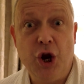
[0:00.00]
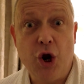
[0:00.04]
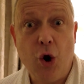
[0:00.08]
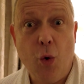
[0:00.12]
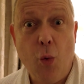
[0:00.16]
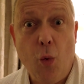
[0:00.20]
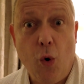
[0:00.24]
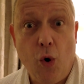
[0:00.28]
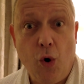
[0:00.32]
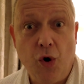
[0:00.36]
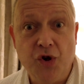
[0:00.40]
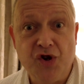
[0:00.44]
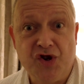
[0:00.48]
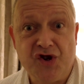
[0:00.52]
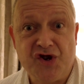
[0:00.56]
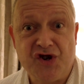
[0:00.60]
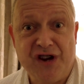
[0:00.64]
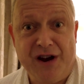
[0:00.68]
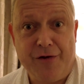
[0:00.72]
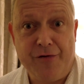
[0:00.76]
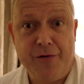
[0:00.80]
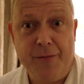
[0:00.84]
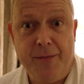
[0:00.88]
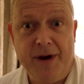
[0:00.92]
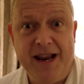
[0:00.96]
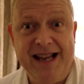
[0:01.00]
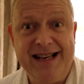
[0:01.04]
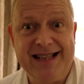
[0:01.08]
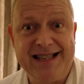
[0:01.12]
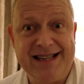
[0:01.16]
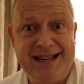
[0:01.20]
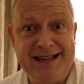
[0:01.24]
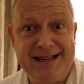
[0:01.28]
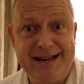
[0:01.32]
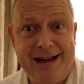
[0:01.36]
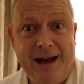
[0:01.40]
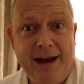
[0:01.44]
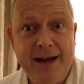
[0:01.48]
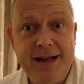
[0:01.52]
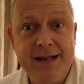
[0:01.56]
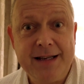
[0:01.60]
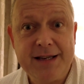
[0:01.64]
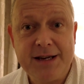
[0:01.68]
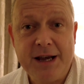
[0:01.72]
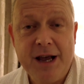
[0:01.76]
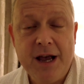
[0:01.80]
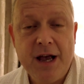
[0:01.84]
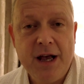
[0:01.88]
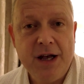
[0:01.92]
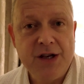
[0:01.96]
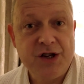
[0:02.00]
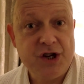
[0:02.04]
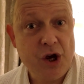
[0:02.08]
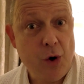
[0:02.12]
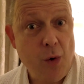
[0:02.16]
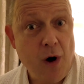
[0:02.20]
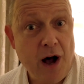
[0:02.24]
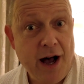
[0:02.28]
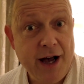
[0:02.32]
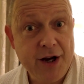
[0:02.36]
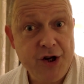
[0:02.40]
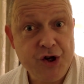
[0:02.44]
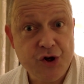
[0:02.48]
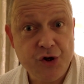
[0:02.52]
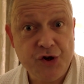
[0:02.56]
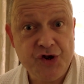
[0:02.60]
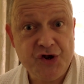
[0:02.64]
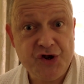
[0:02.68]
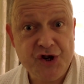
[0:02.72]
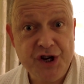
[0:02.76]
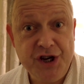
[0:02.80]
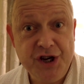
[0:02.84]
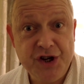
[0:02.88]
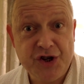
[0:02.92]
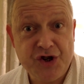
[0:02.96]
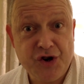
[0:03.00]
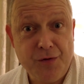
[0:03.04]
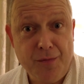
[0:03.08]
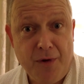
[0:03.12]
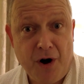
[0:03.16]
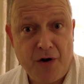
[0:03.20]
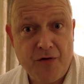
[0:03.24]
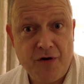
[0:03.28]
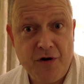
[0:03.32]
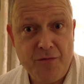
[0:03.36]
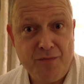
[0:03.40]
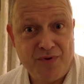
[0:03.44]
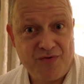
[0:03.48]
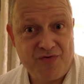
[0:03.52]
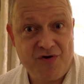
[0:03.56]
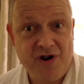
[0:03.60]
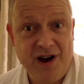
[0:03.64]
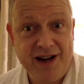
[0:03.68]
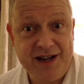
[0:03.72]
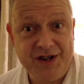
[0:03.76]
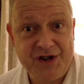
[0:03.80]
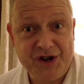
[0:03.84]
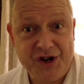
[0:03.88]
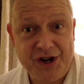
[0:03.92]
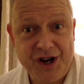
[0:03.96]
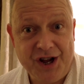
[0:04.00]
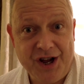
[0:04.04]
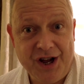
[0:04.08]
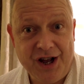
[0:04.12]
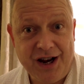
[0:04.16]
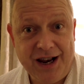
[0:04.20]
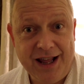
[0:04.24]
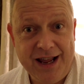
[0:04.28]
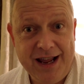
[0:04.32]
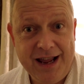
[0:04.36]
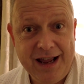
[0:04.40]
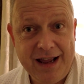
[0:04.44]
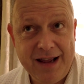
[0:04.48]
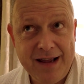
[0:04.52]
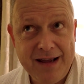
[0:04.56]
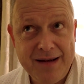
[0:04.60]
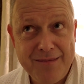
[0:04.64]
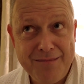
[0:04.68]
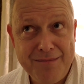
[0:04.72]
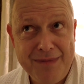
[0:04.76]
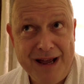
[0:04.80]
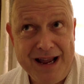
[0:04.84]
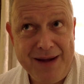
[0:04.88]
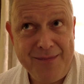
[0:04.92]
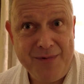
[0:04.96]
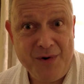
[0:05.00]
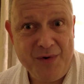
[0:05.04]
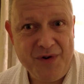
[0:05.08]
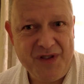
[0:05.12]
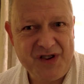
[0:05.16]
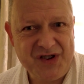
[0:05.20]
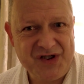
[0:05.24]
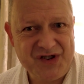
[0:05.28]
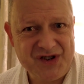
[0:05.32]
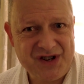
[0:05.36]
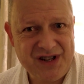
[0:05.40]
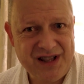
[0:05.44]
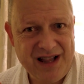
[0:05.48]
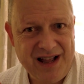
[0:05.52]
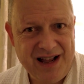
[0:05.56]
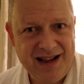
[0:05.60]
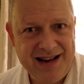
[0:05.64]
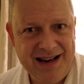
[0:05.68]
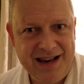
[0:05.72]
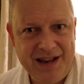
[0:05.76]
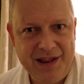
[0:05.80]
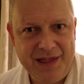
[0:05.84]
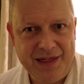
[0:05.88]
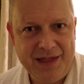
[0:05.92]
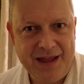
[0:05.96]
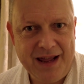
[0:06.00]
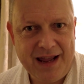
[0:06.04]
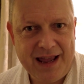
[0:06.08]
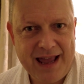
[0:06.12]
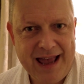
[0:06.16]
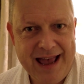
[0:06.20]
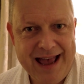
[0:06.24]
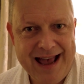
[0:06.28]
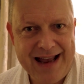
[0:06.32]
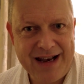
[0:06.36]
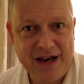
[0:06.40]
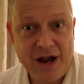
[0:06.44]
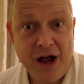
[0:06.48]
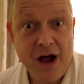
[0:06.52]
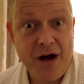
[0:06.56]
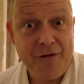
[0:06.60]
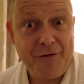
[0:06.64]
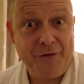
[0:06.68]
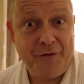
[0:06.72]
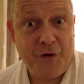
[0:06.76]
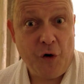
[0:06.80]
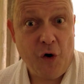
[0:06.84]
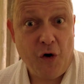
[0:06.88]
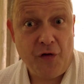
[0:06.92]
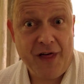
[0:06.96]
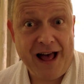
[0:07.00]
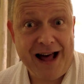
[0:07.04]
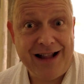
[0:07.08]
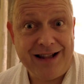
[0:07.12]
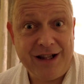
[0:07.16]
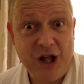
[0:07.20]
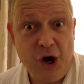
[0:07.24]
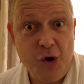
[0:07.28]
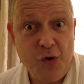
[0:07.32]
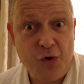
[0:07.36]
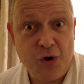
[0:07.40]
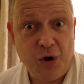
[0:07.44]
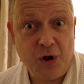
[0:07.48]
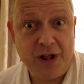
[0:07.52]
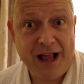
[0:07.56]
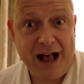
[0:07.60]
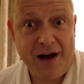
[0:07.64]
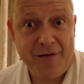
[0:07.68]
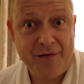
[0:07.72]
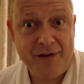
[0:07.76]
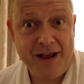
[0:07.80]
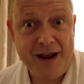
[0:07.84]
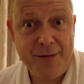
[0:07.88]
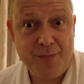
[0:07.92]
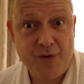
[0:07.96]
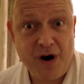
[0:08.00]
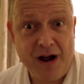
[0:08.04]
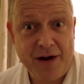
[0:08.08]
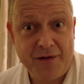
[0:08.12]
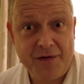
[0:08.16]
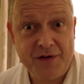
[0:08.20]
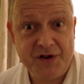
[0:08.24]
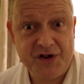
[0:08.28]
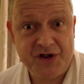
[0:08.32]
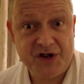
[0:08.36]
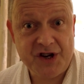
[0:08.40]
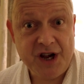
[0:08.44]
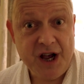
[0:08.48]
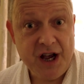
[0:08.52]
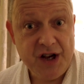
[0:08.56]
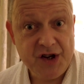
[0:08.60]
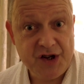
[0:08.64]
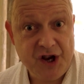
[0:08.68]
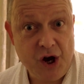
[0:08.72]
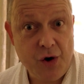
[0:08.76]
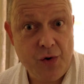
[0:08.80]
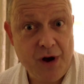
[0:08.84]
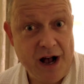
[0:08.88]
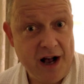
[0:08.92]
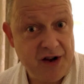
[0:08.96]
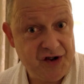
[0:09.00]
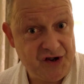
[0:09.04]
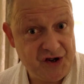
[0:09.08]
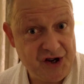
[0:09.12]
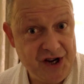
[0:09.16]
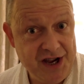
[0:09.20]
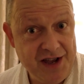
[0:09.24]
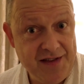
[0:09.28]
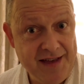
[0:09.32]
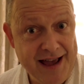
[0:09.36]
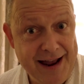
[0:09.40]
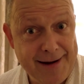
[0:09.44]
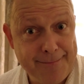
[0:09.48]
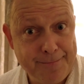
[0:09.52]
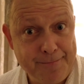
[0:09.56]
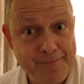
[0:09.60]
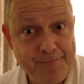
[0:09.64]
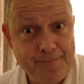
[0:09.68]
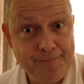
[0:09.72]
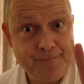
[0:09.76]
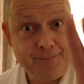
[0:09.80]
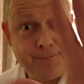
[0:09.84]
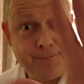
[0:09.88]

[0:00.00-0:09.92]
an awards ceremony tonight. So I shall see you tomorrow bright and early, maybe with slightly thick head, for that local cafe breakfast. So I'll see you then.